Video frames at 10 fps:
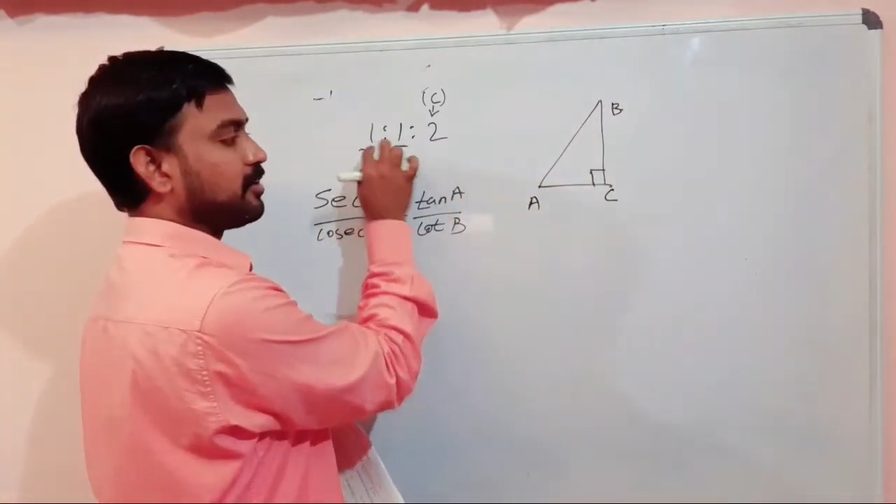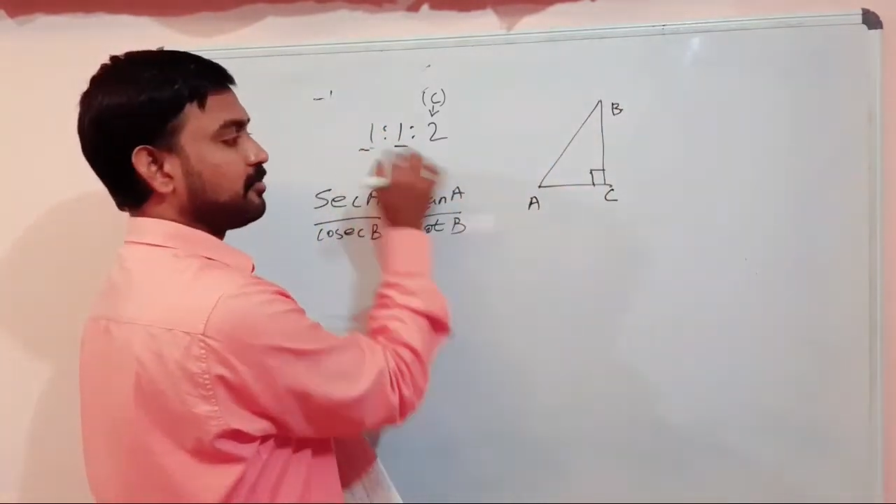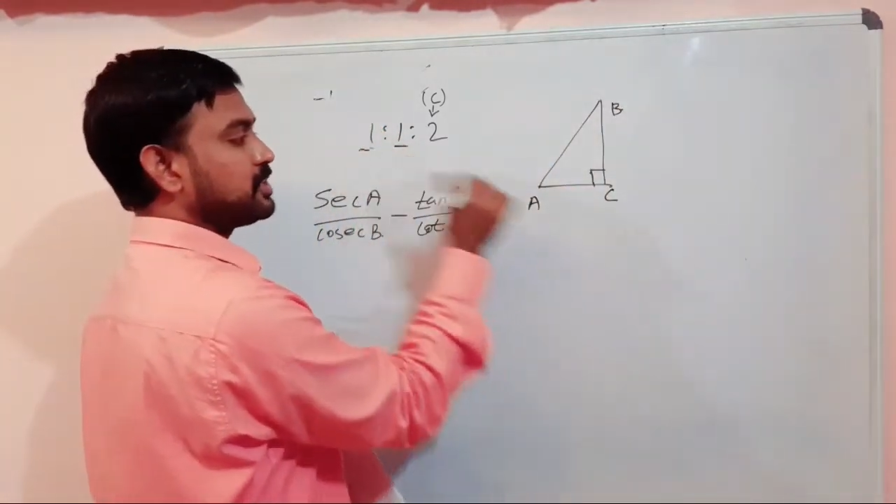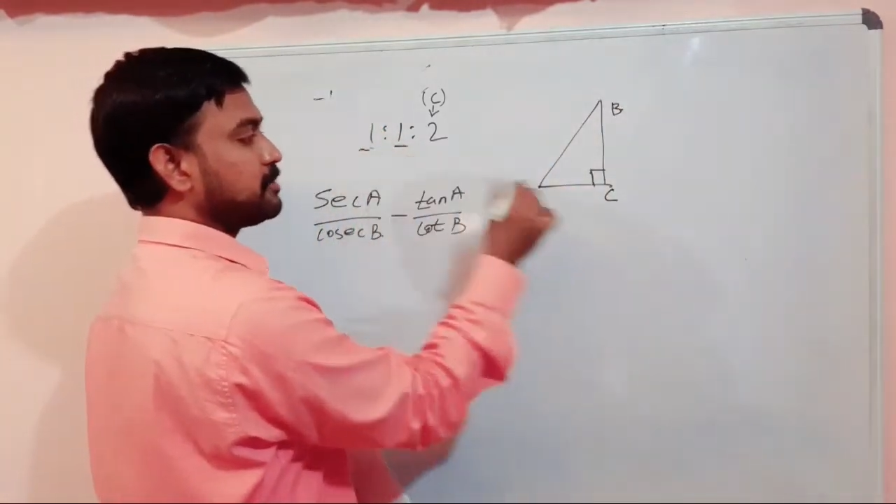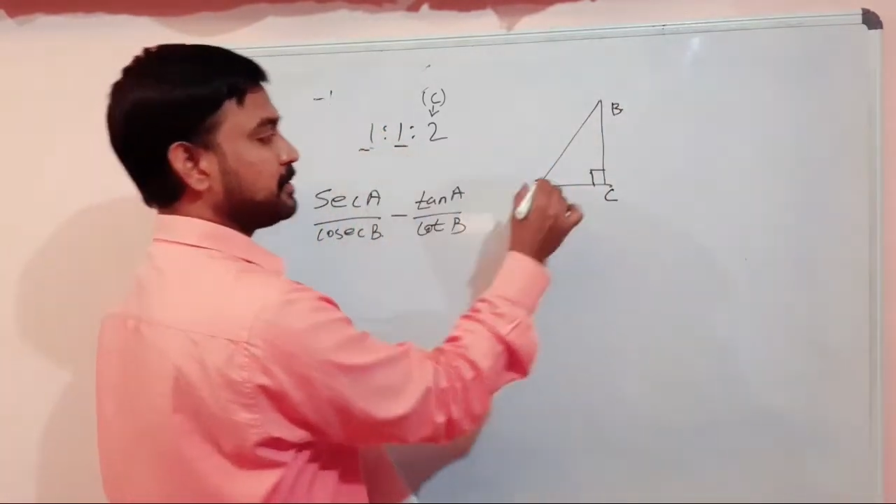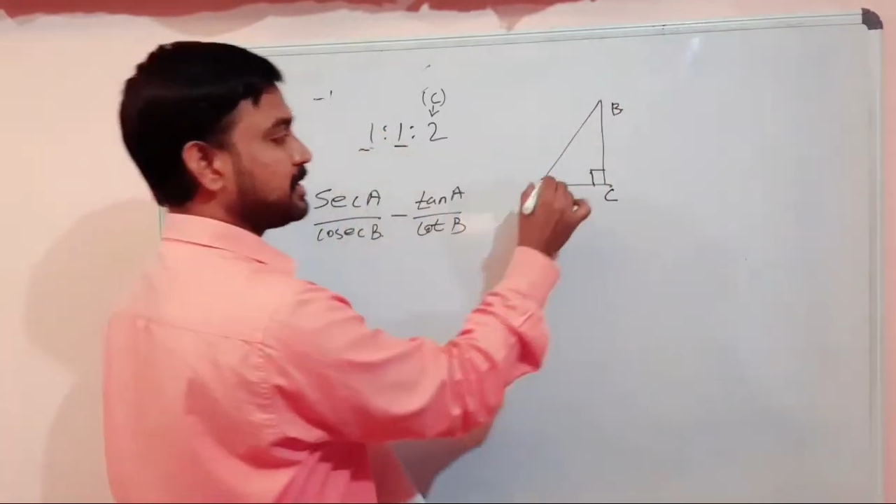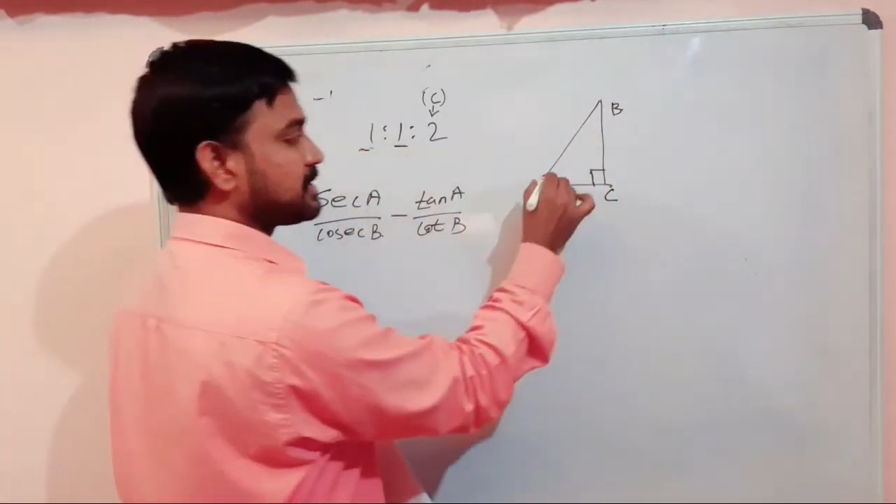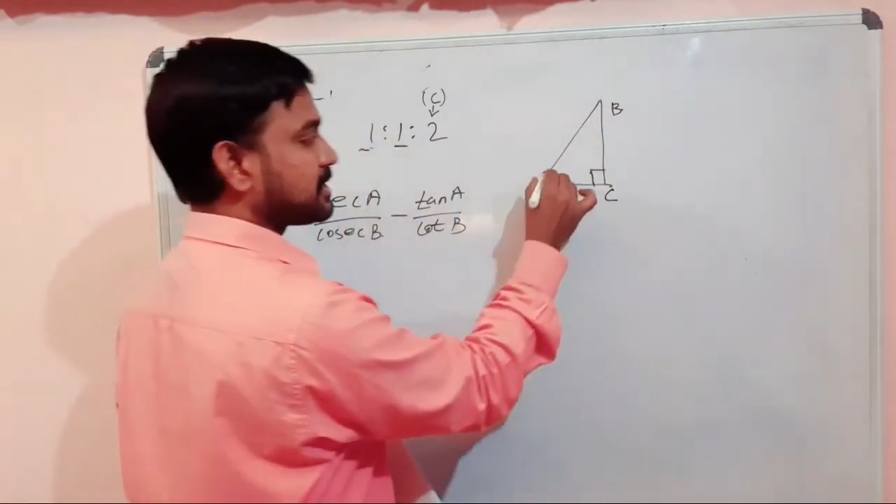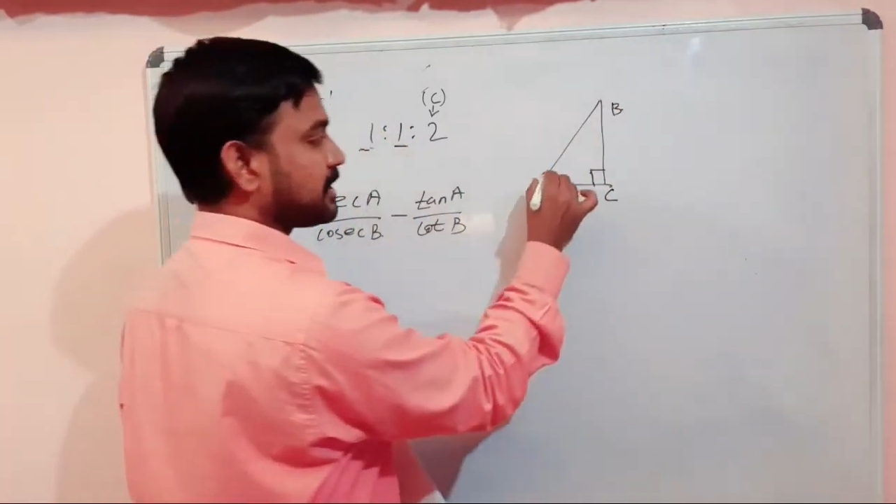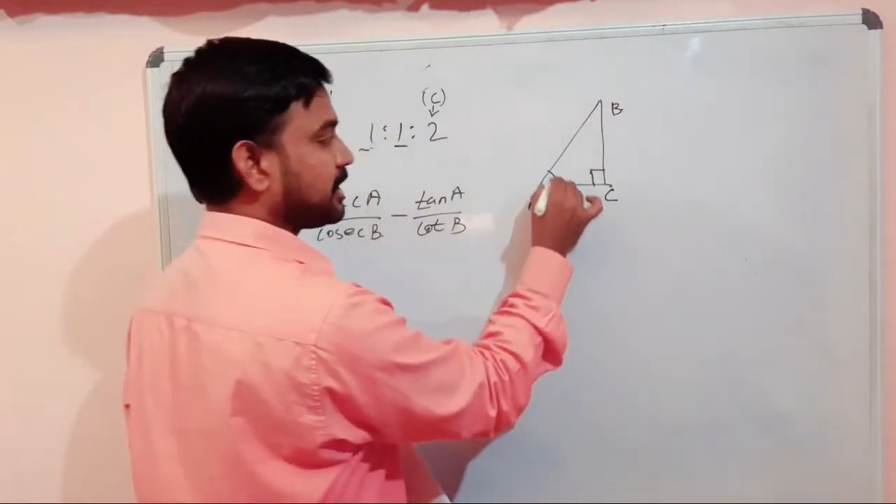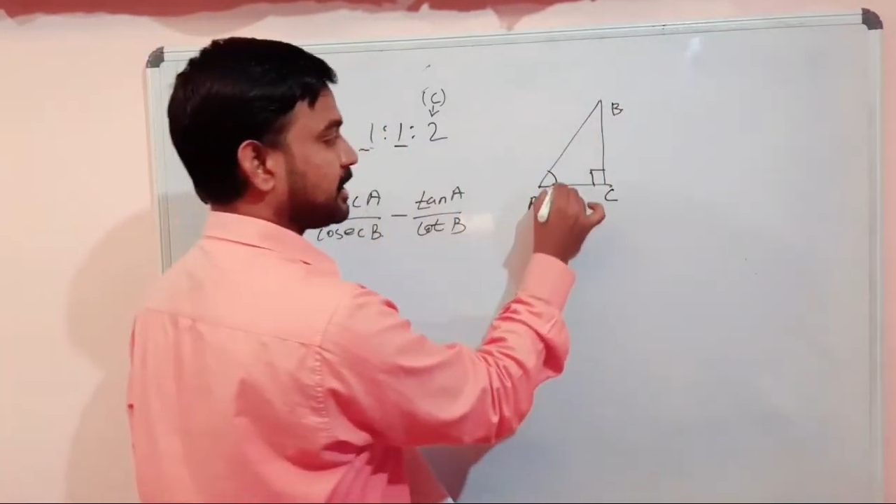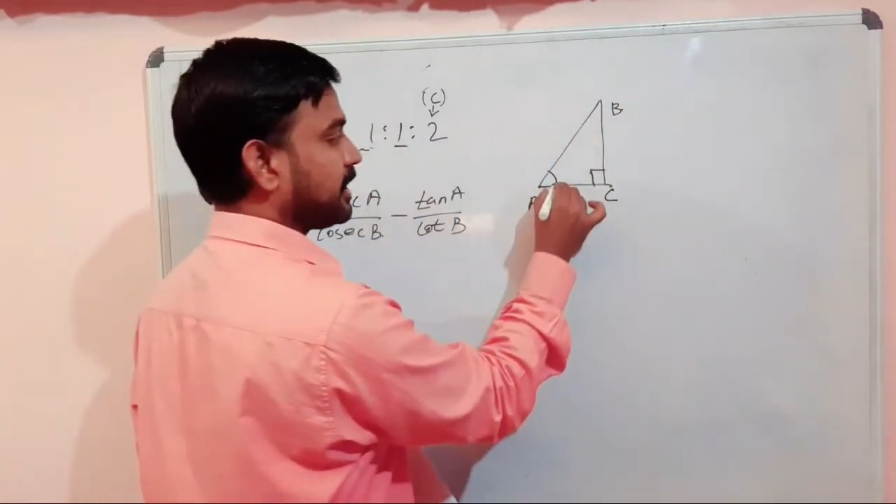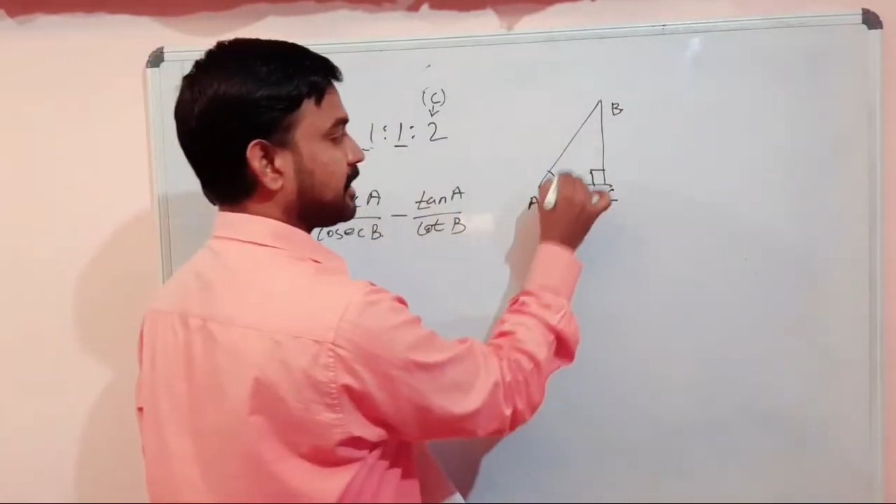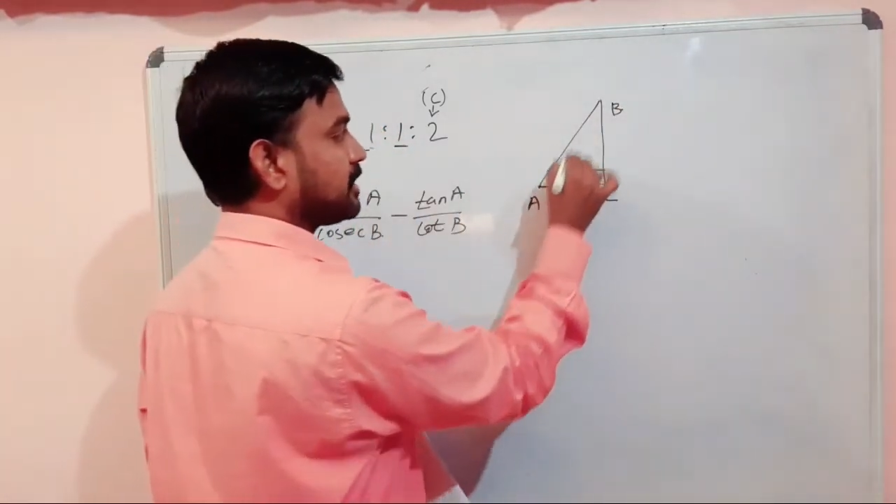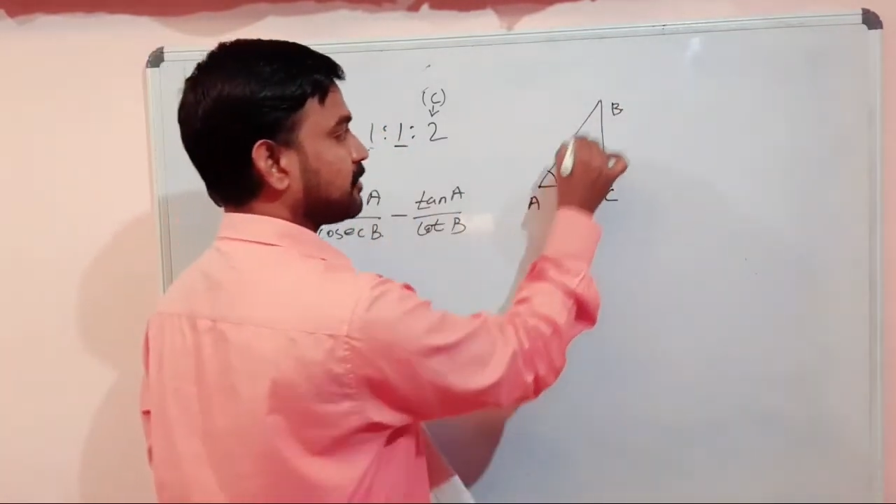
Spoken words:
which means here it